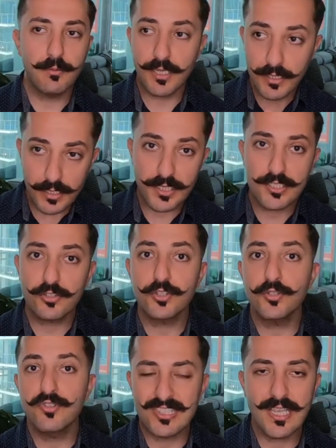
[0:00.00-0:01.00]
clicks
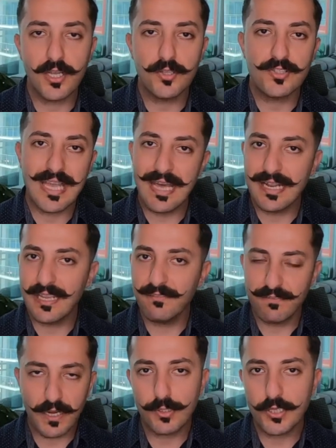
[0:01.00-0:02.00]
to sales at a
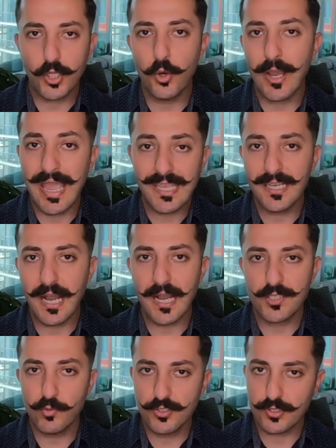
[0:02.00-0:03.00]
very low
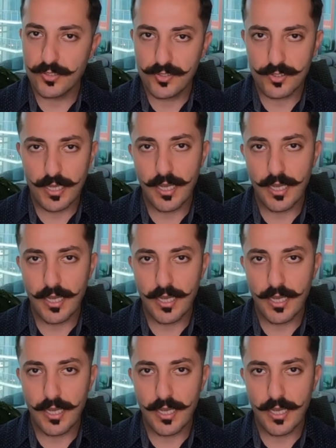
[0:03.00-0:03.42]
ACoS, which is